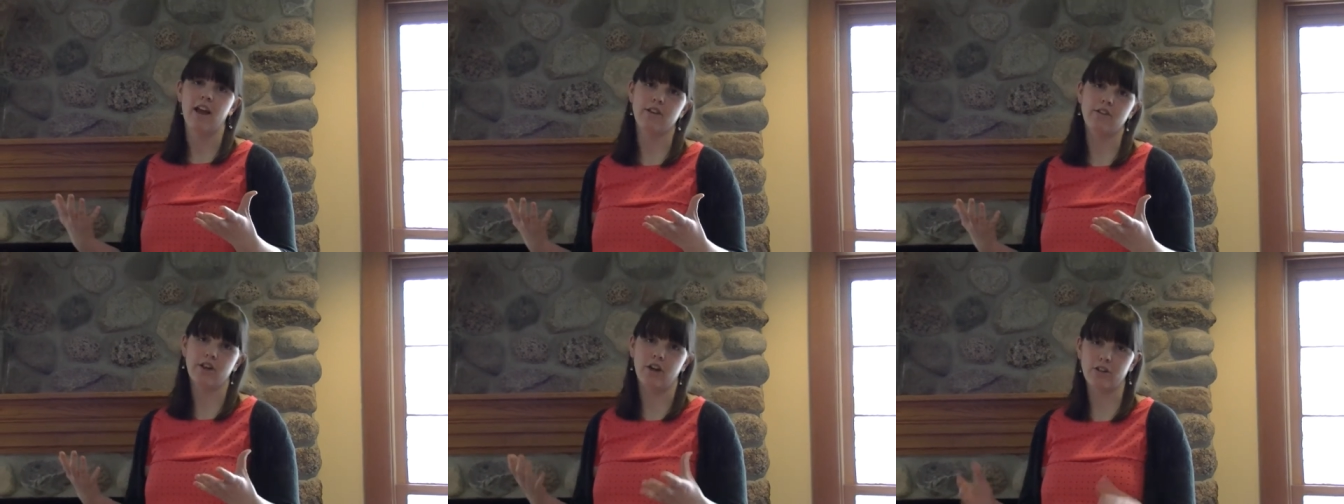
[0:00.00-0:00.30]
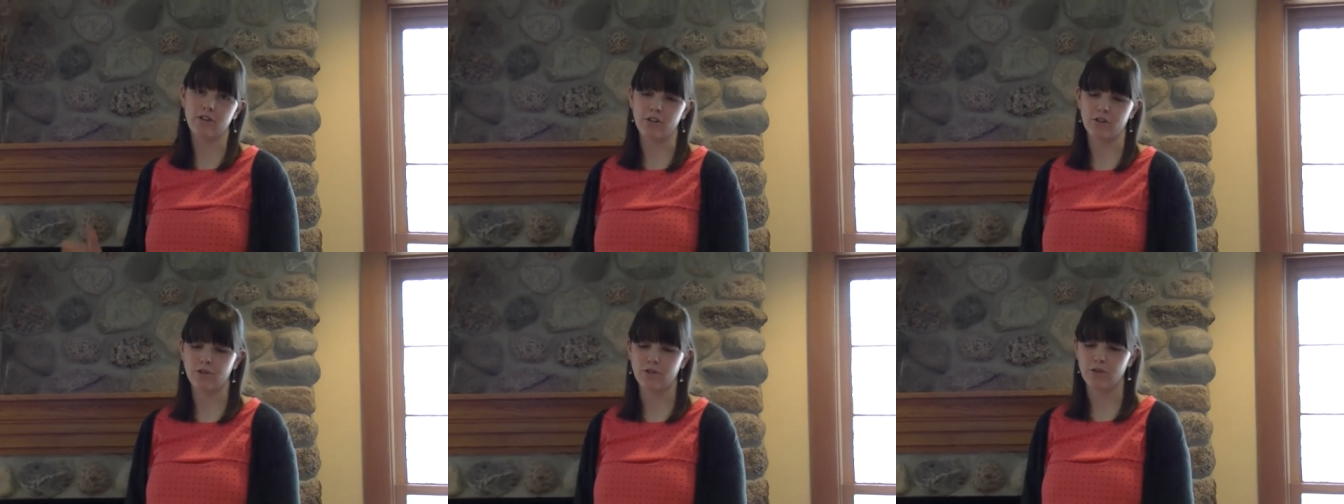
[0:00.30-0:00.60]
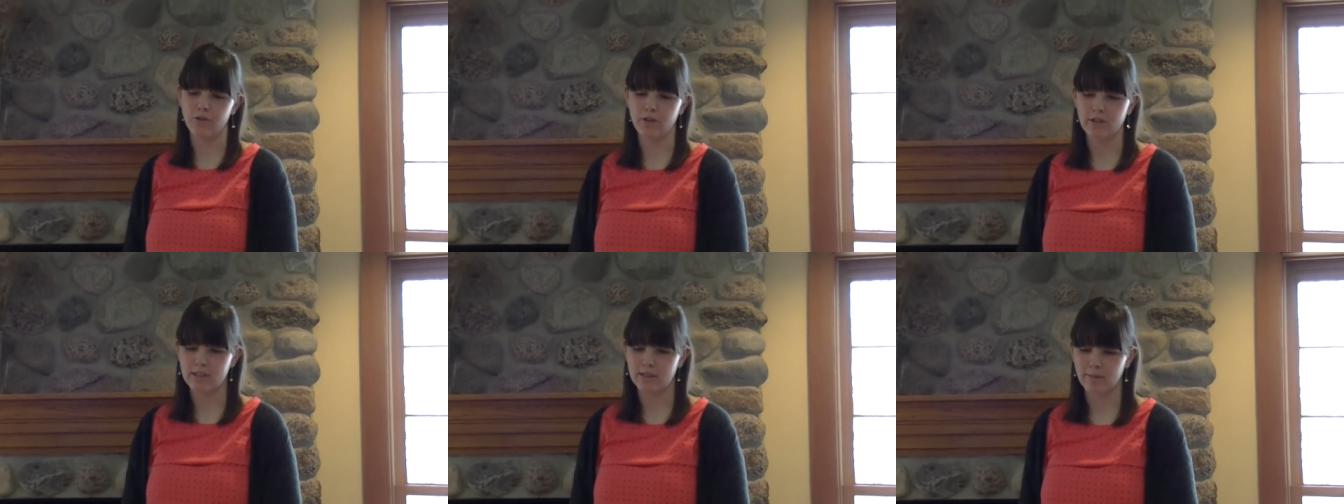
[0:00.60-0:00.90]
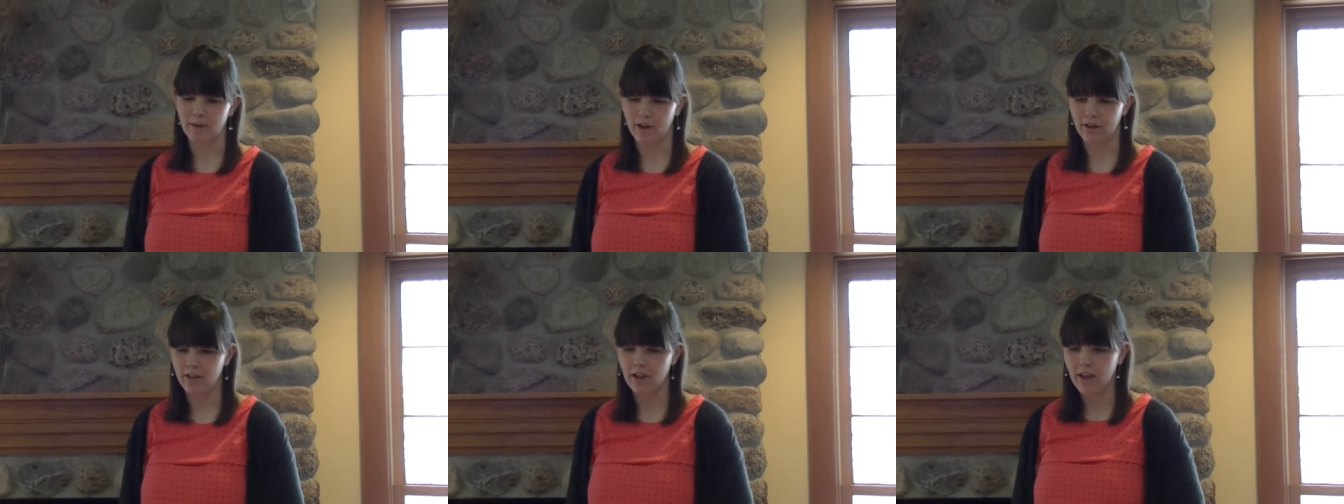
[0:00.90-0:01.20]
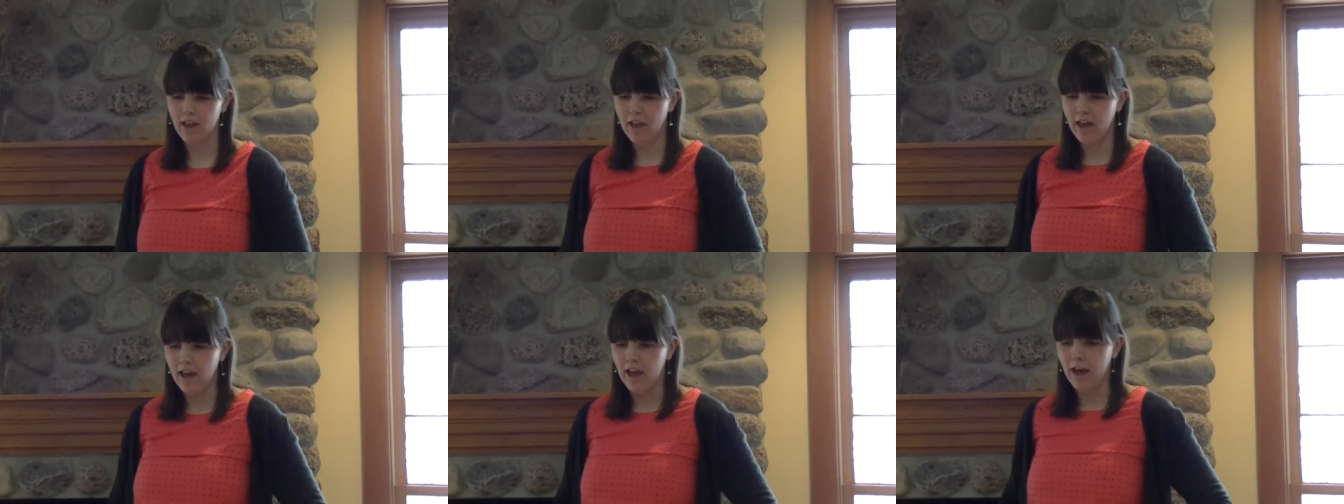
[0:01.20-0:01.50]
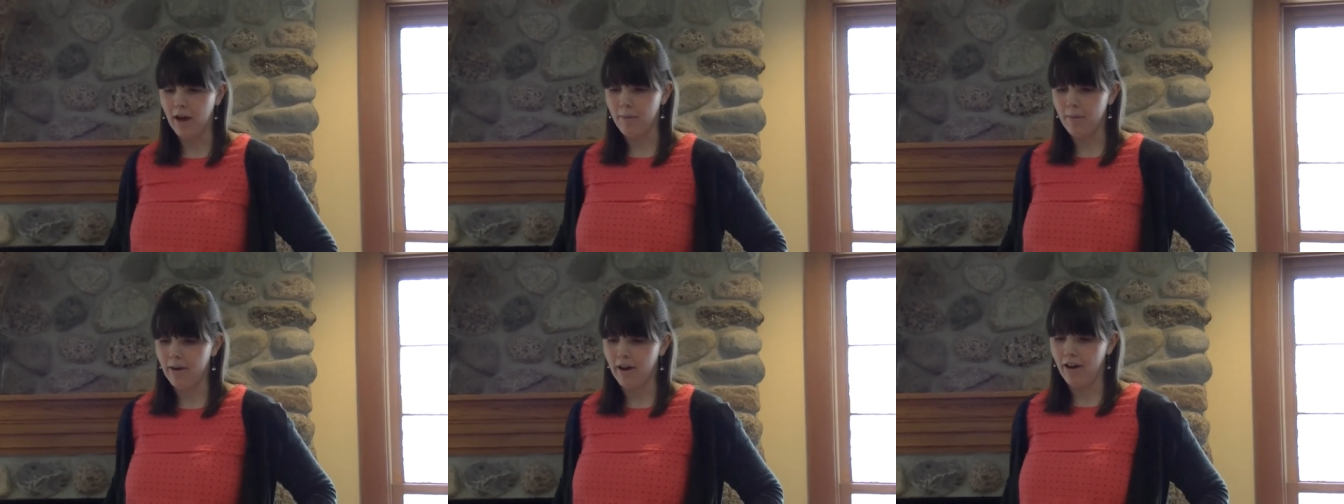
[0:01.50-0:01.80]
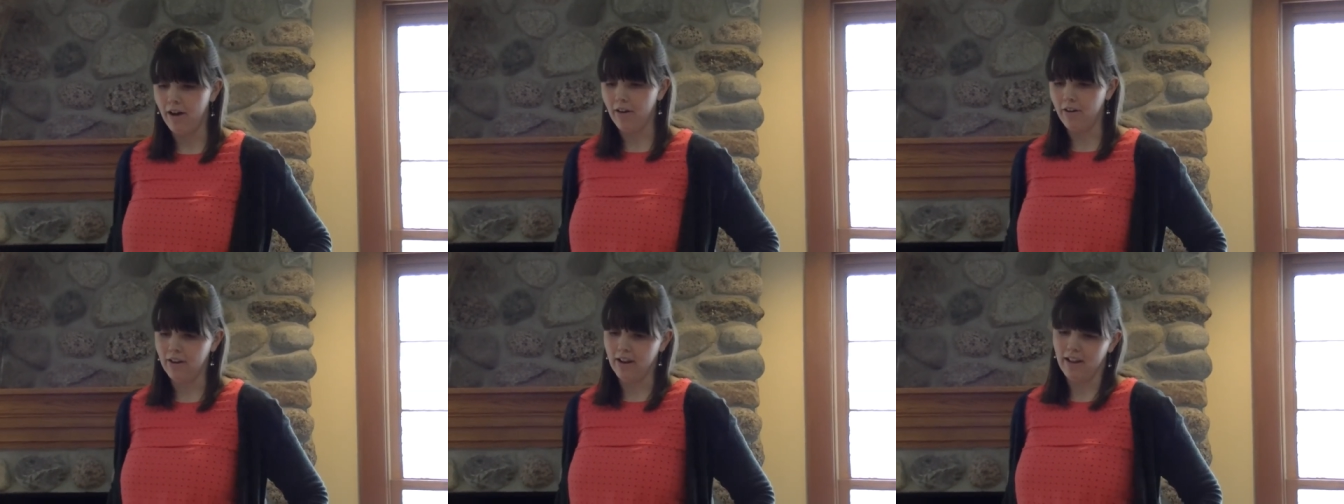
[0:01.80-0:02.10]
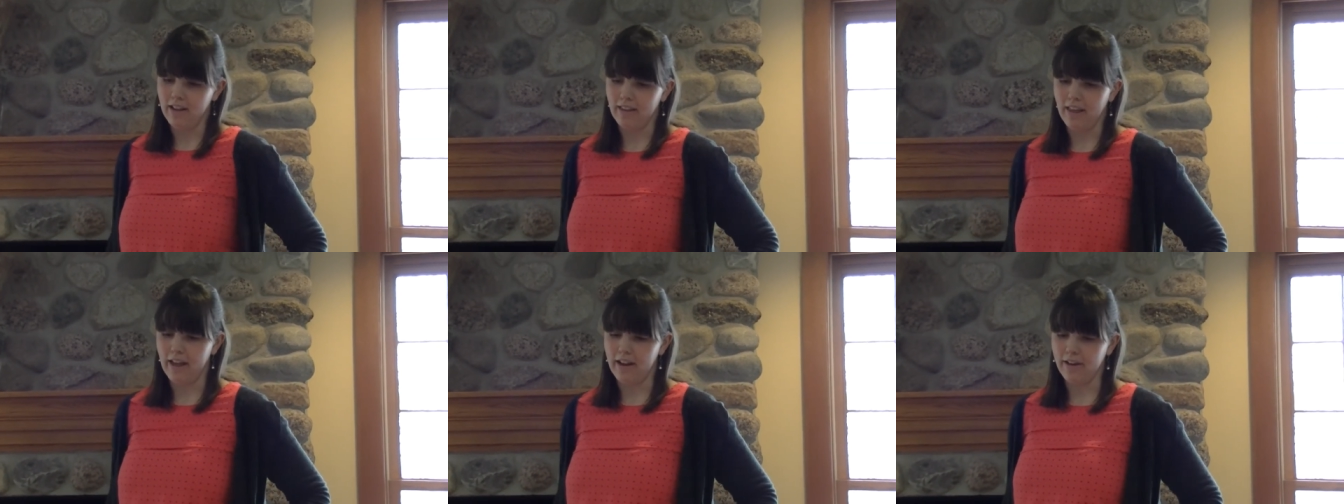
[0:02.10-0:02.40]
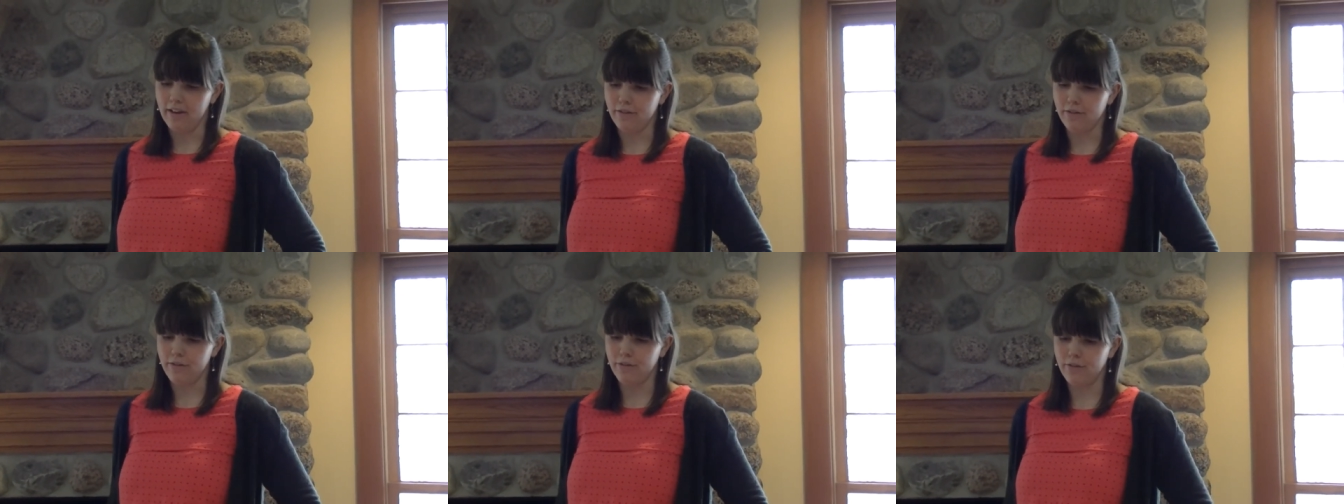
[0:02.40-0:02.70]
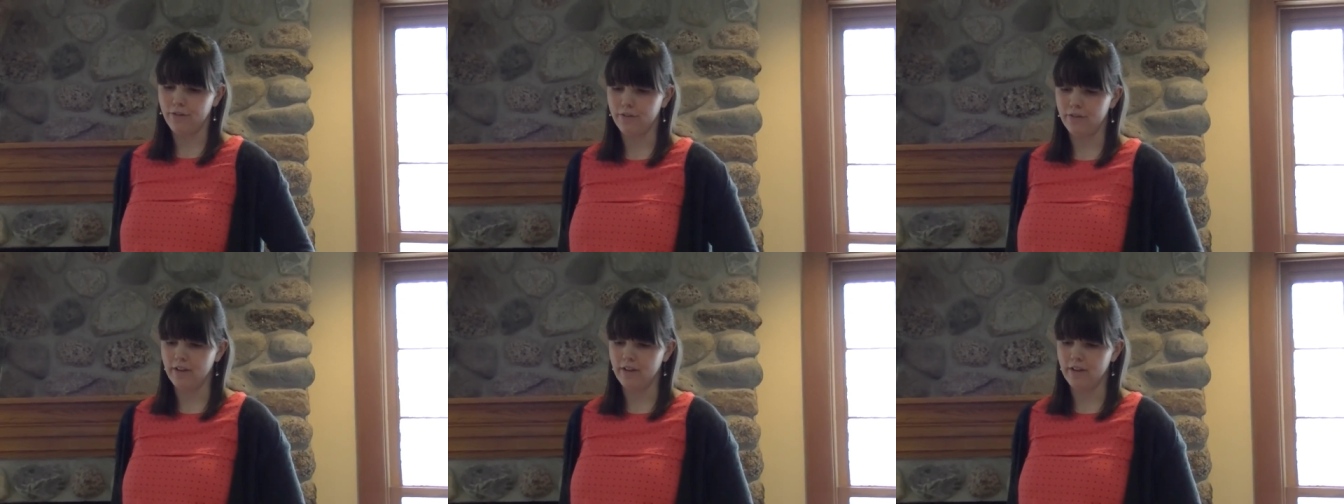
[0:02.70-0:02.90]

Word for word: and talk to your students about, about a lot of